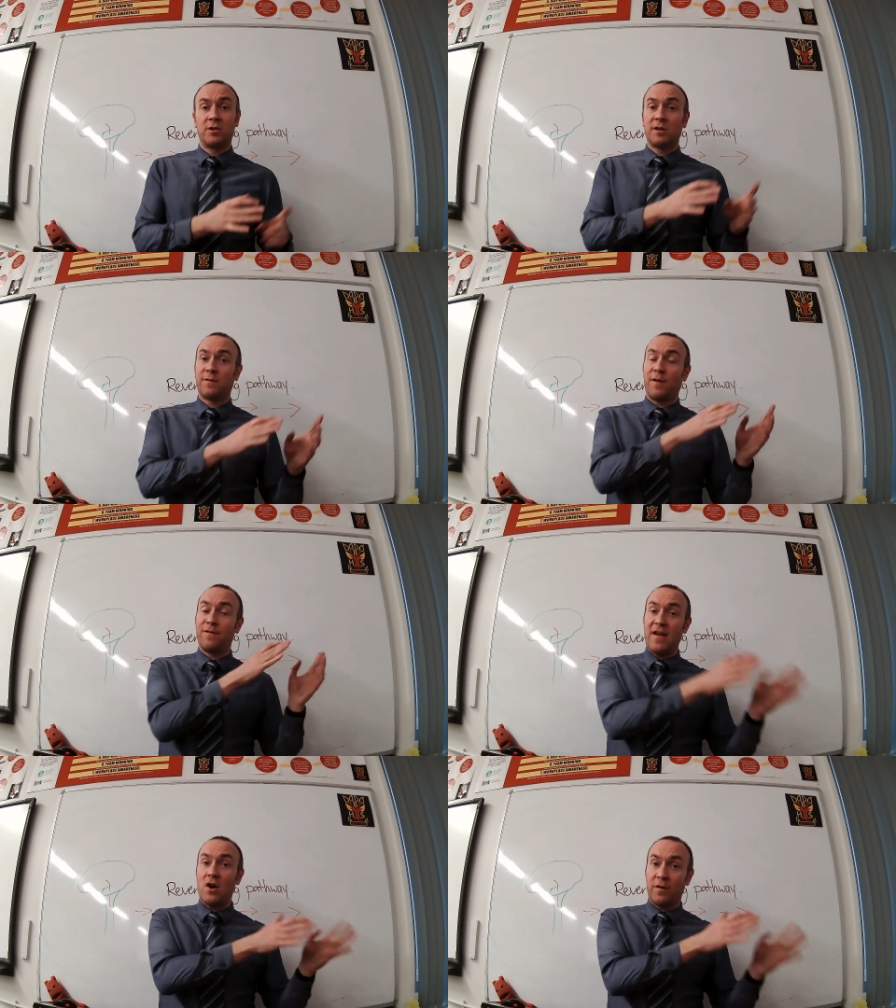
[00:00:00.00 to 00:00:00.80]
for
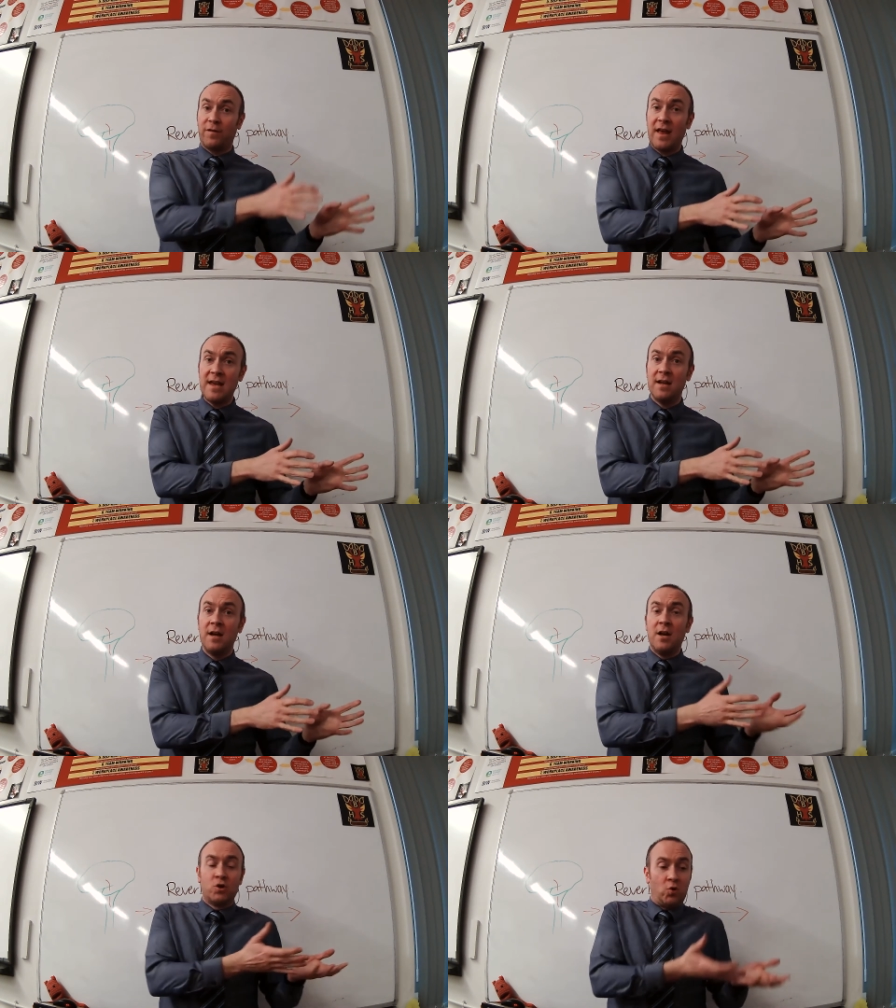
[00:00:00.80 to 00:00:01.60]
fight or flight,
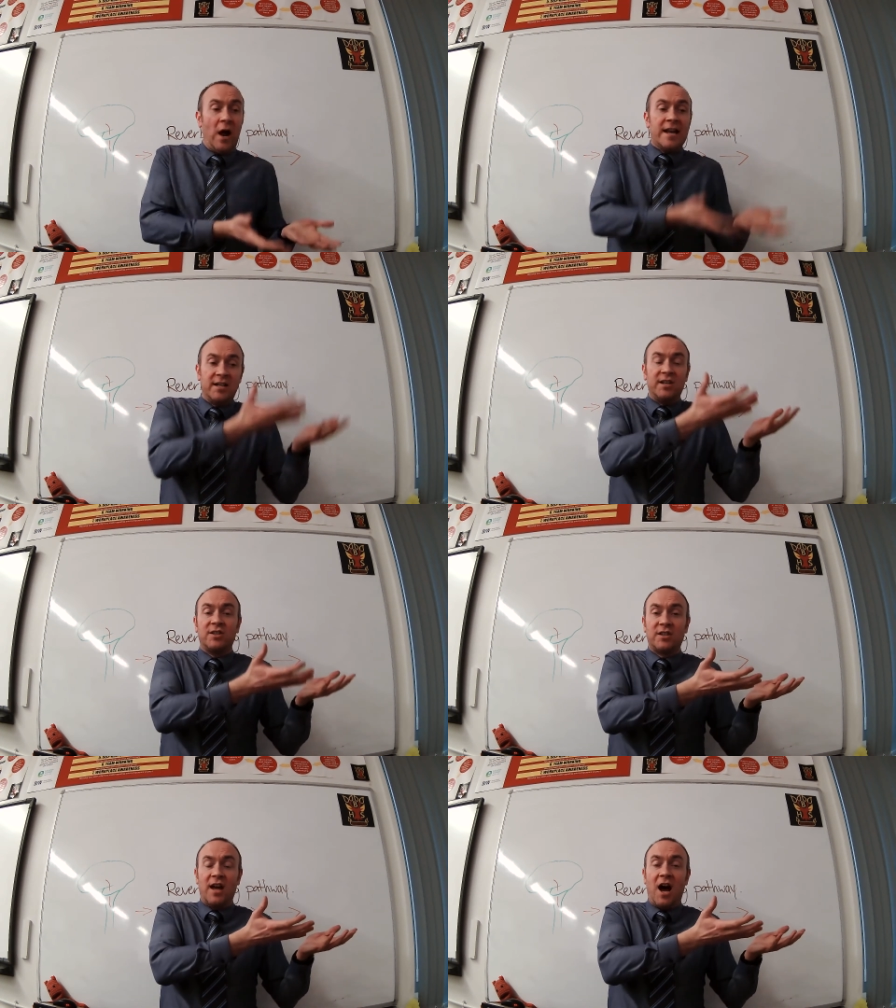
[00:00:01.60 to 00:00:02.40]
so
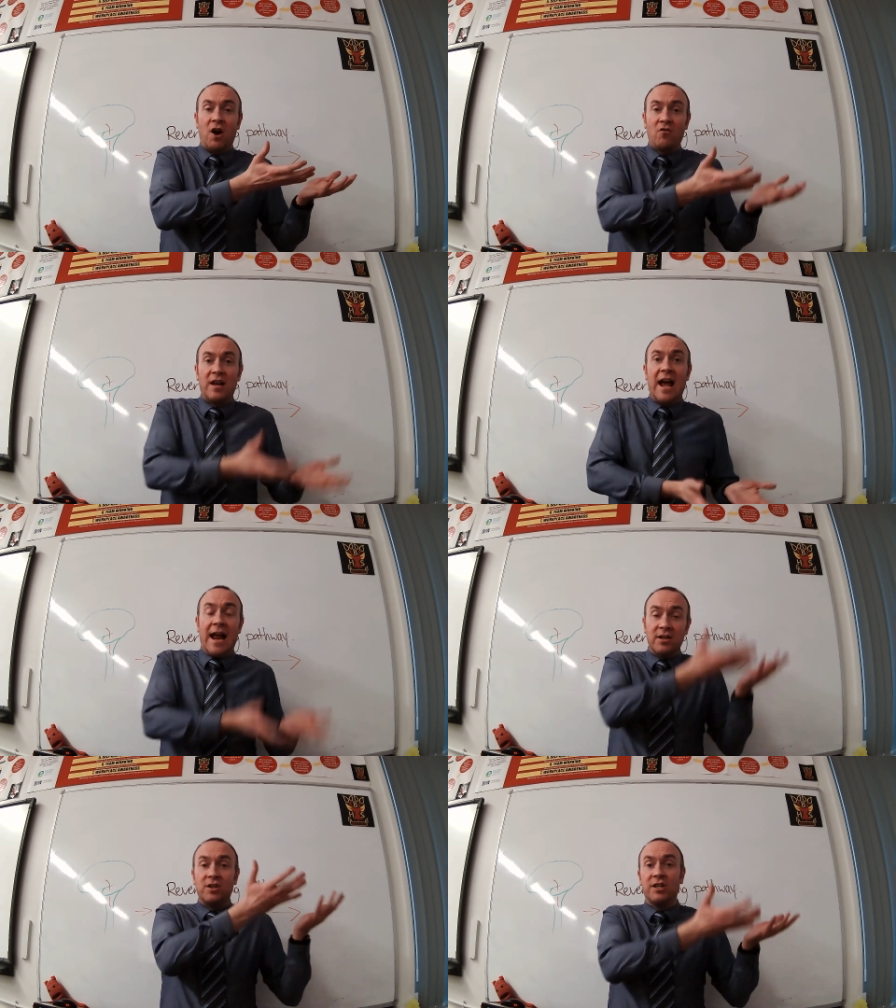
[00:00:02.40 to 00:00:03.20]
increased heart rate,
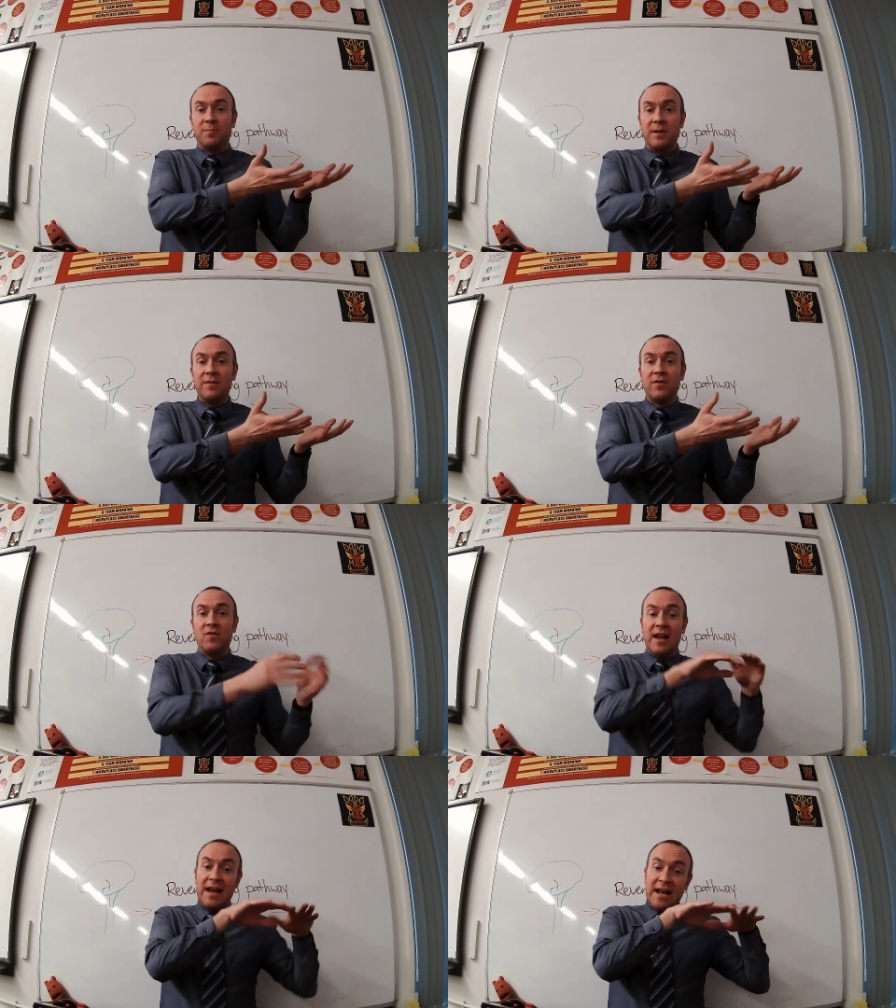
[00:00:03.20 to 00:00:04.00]
increased breathing
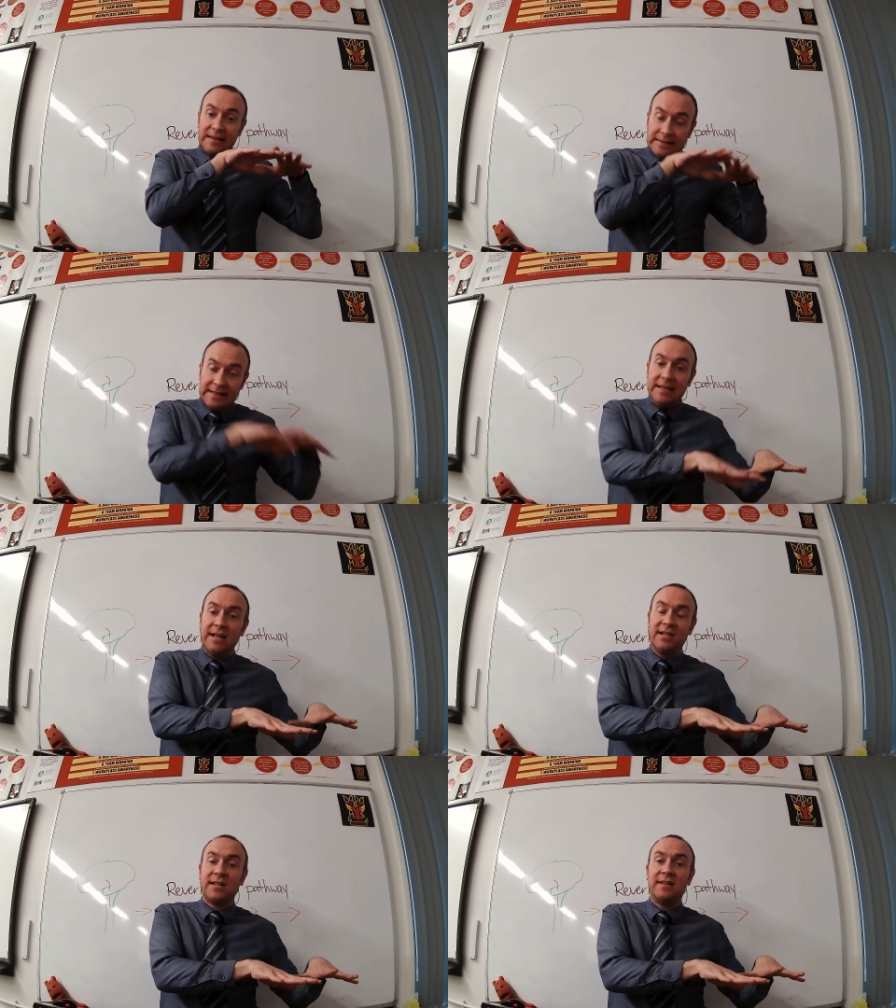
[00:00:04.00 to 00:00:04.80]
rate,
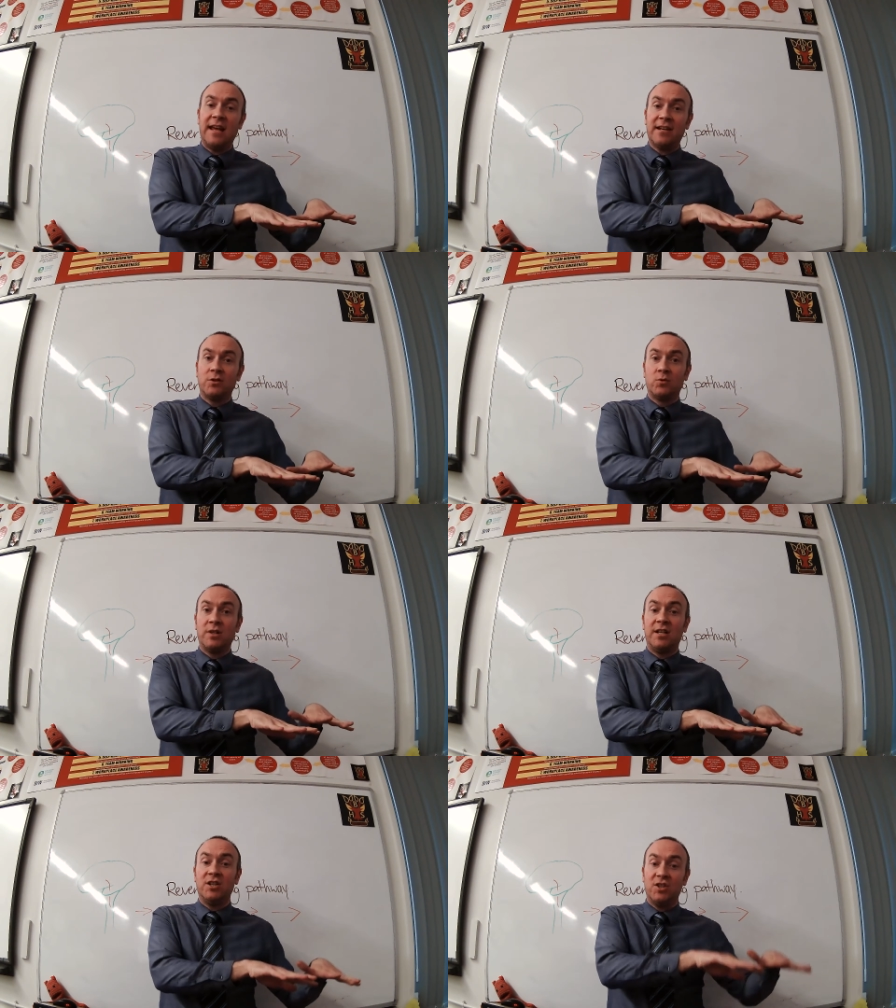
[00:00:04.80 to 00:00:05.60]
decreased intestinal
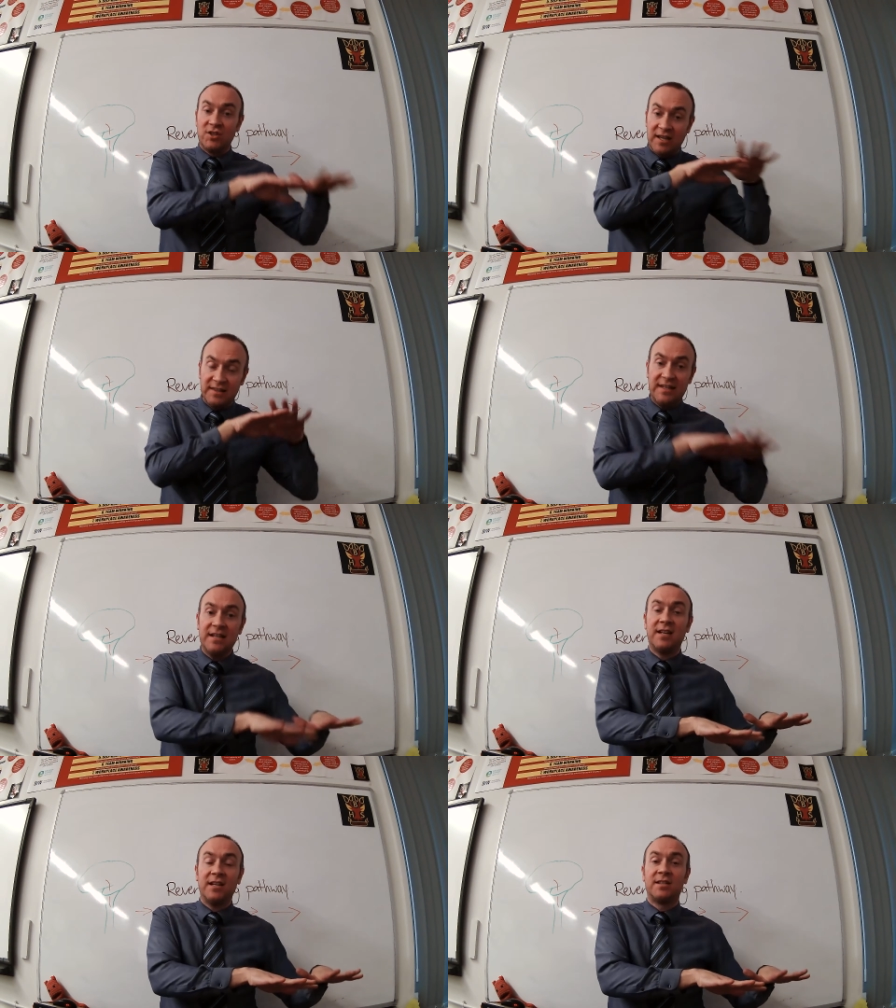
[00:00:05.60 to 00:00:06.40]
secretions and
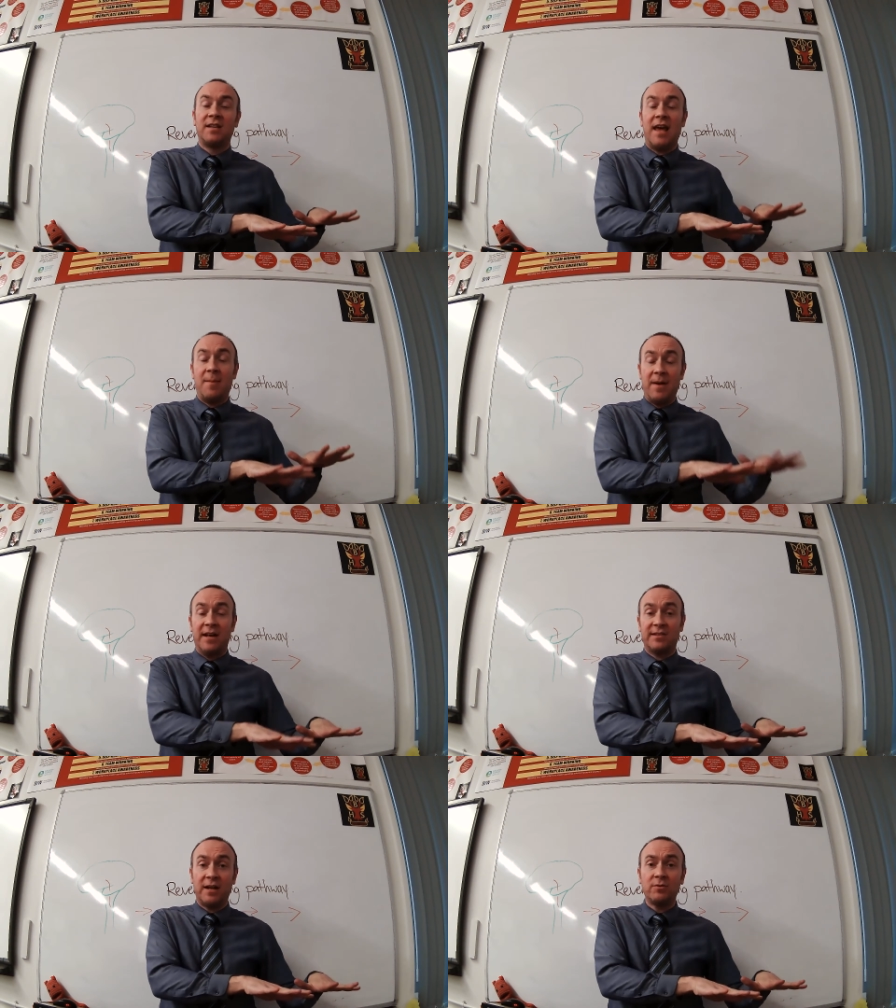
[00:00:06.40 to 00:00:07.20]
decreased
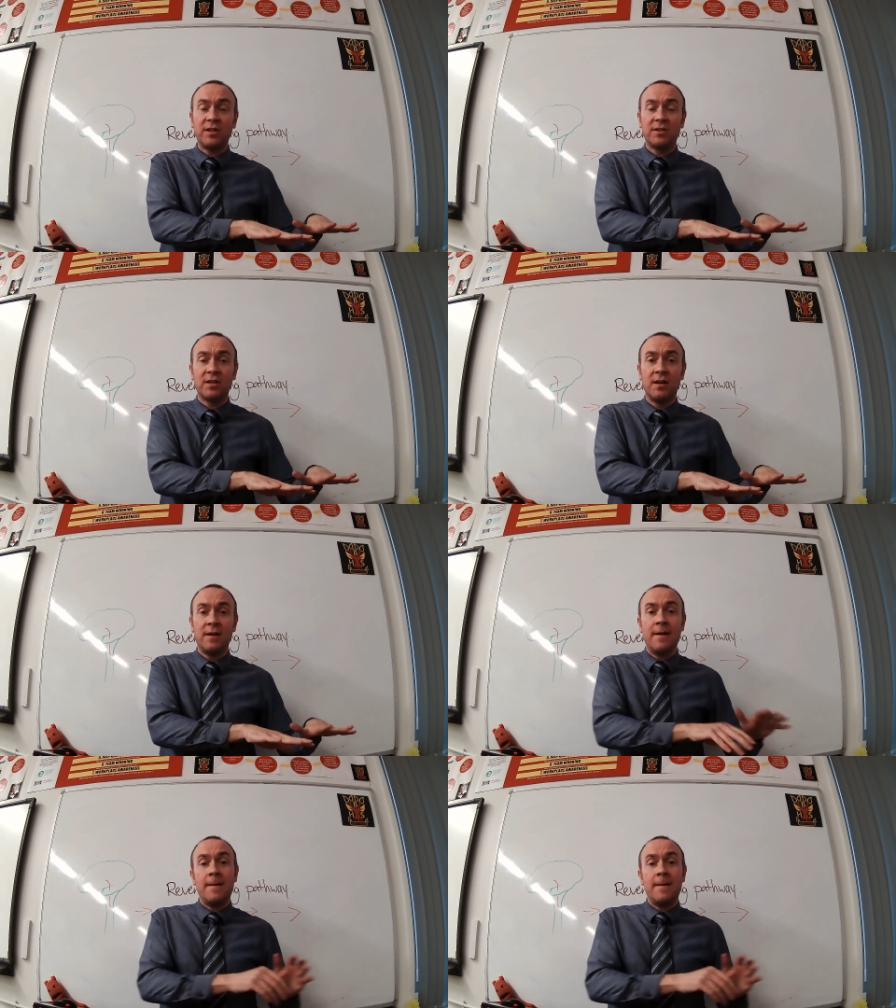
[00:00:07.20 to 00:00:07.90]
peristalsis.